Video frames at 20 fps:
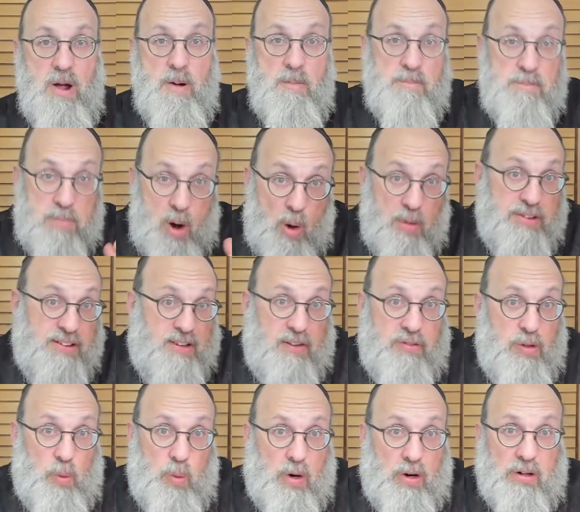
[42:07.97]
Most of
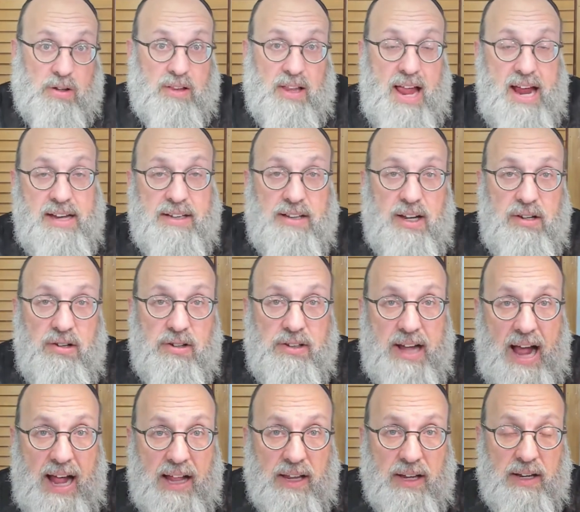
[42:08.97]
the world lanes on
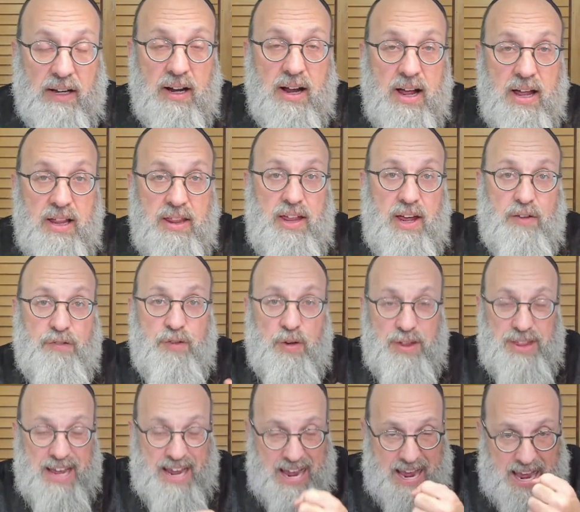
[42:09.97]
Yodalit. Therefore,
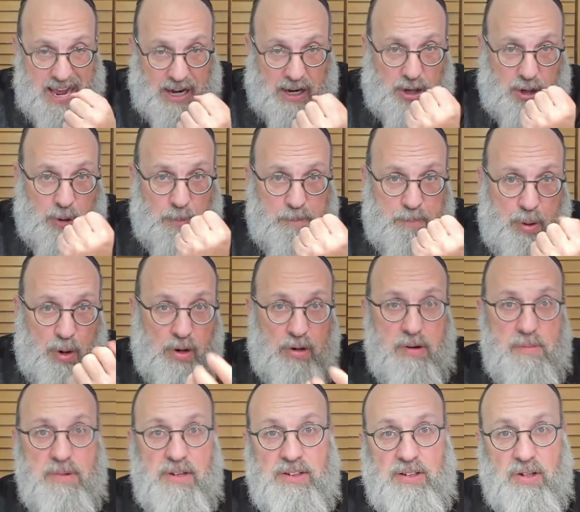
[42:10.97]
the Iker
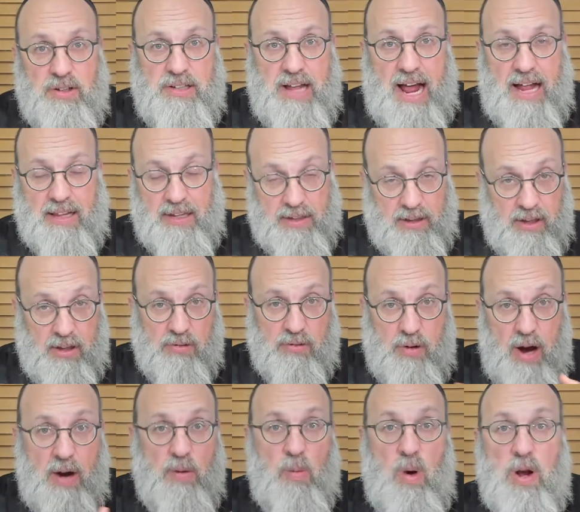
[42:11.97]
Purim is Yodalit.
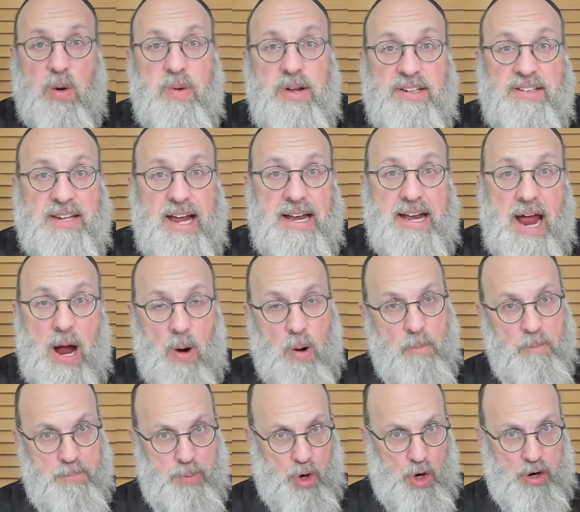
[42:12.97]
Right? What do we say now?
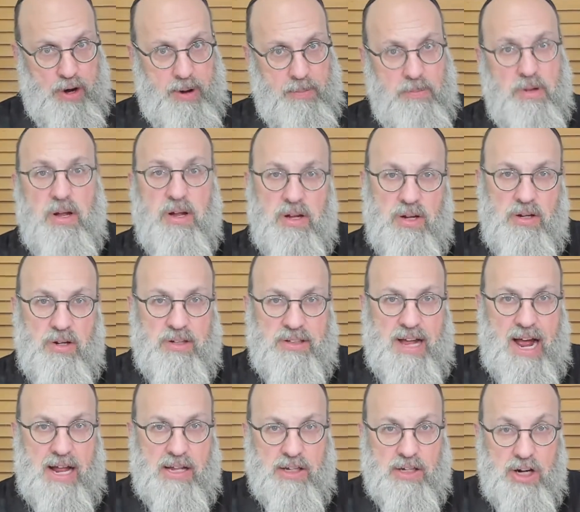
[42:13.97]
Purim,
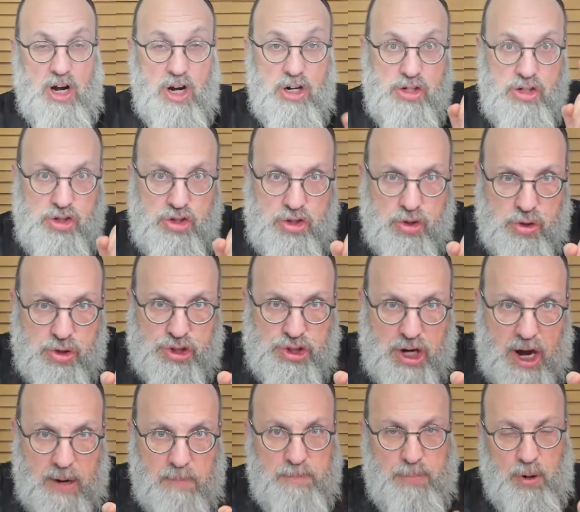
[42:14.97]
Yodalit.
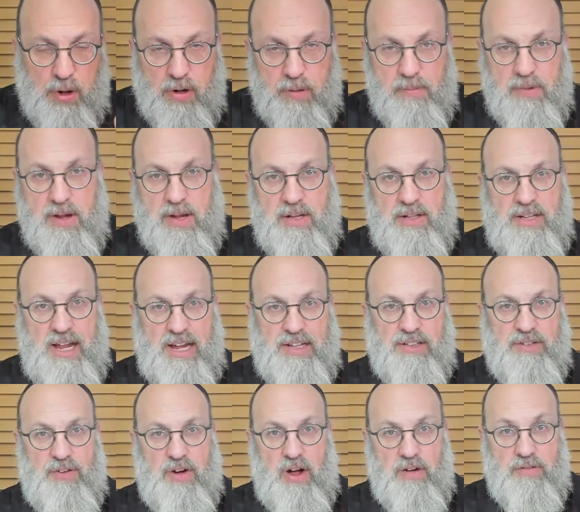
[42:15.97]
Shushan Purim,
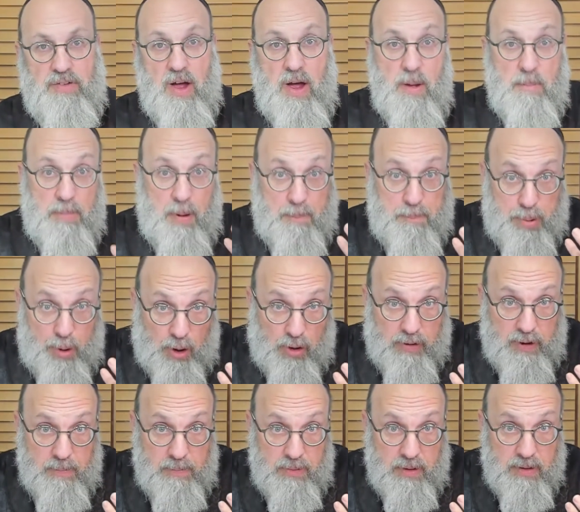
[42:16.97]
Tezvav. But
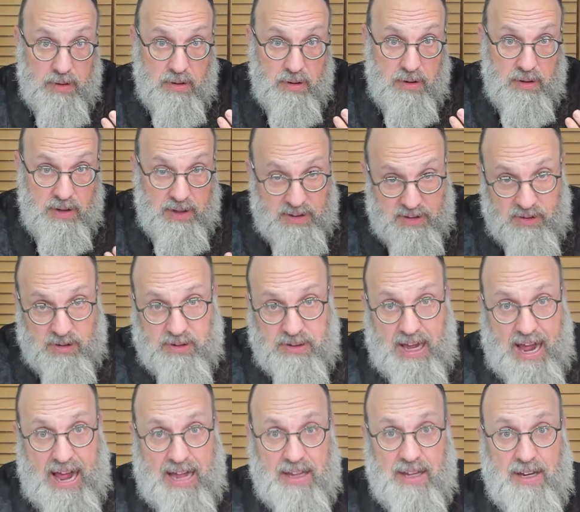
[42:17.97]
Purim is
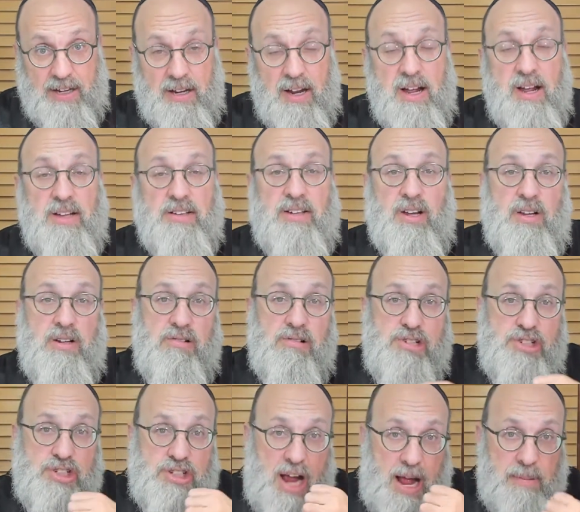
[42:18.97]
Yodalid. So the
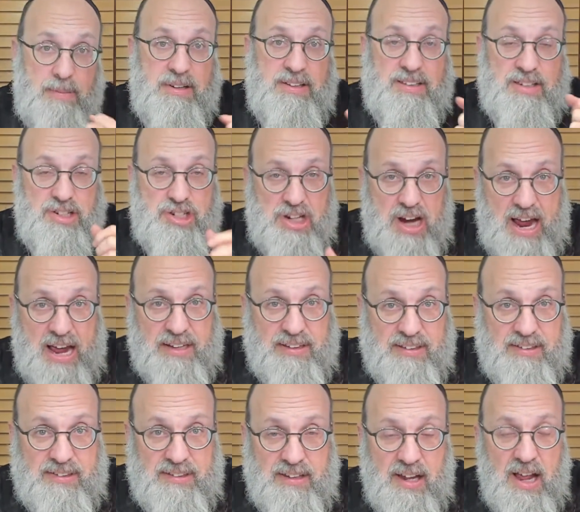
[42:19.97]
Rishami
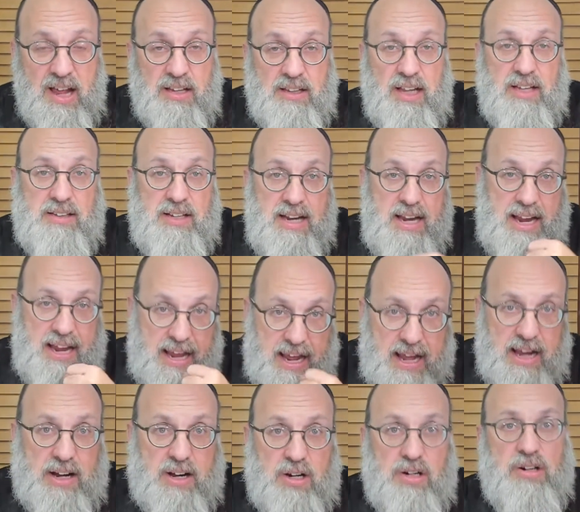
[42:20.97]
suggests that the
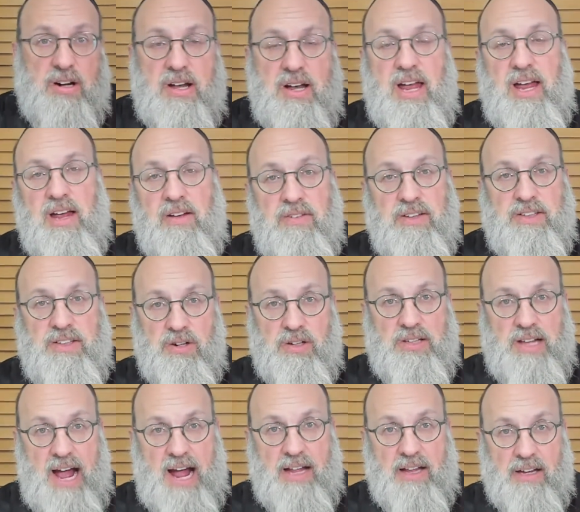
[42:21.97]
Iker Chiv is
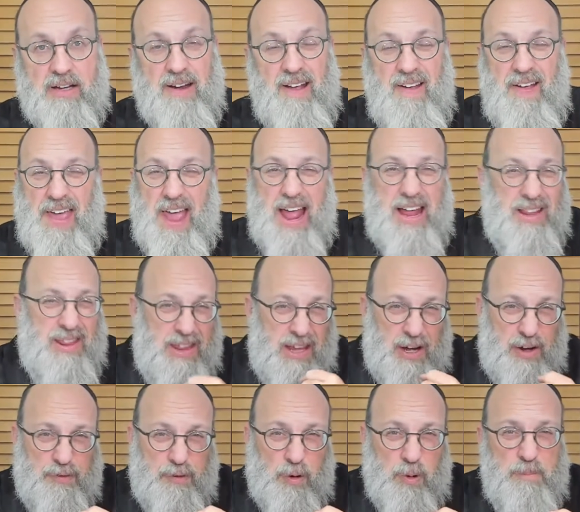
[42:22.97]
Yodalid. And
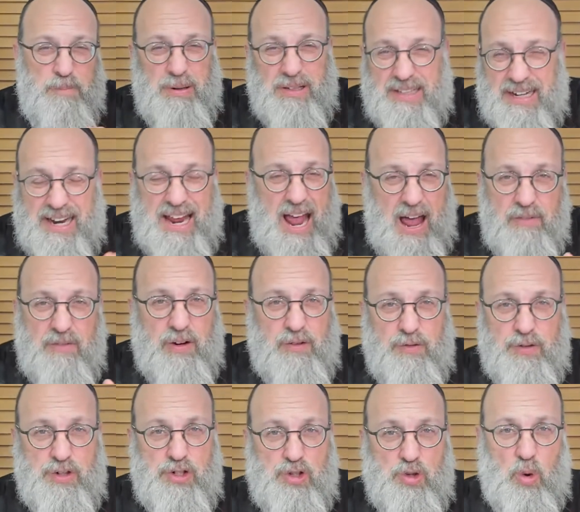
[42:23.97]
therefore, B'dievid
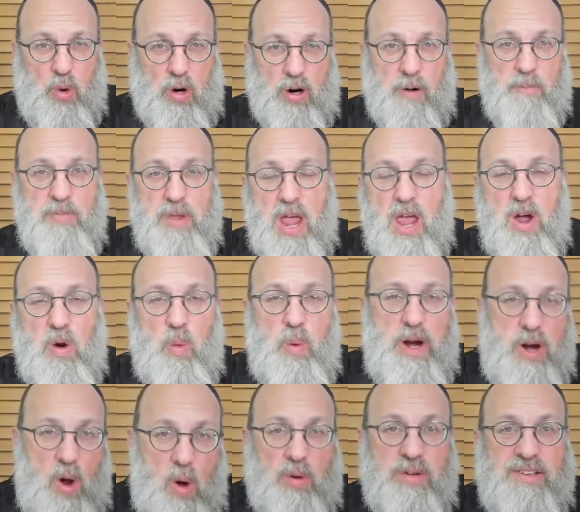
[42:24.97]
for sure,
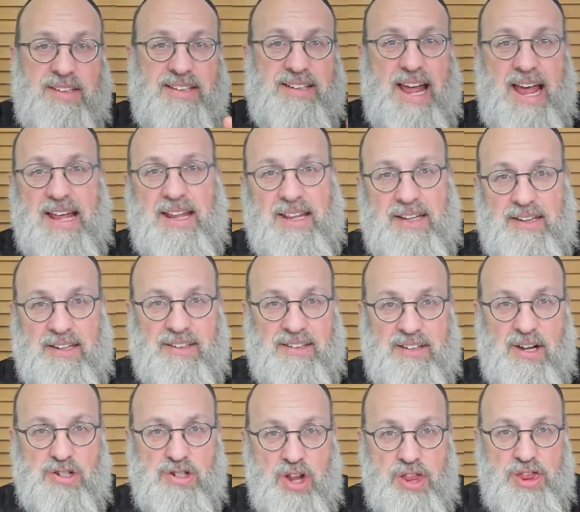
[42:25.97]
we don't say that there's
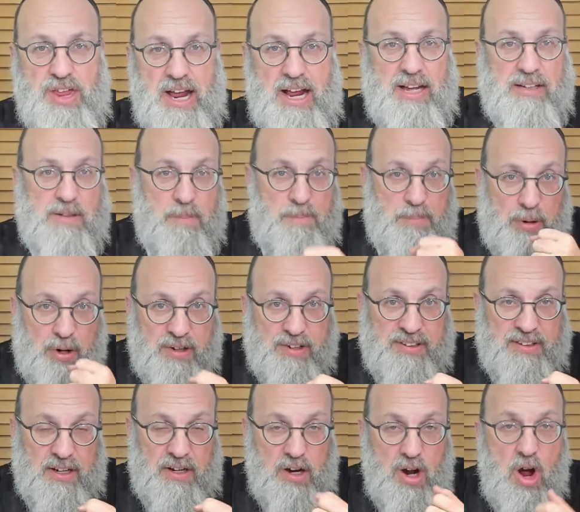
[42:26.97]
such a thing as a
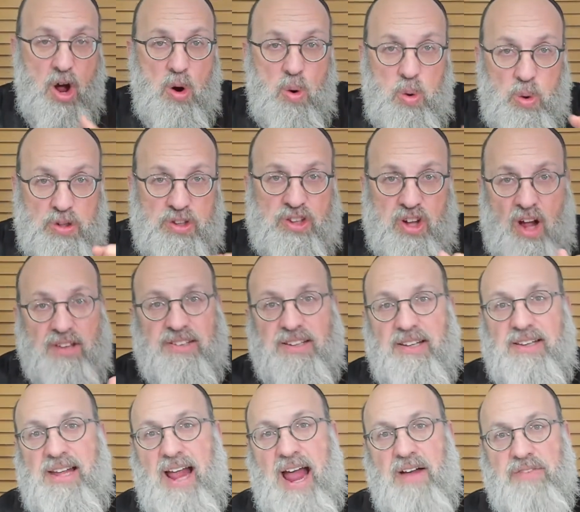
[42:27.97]
person who
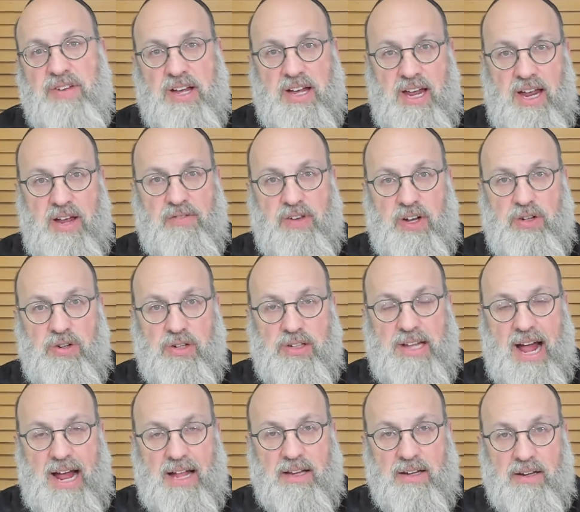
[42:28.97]
doesn't have a Chiv on
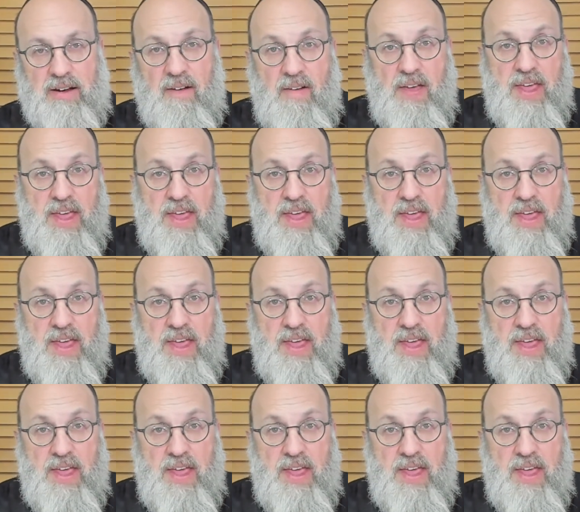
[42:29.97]
Yodalid.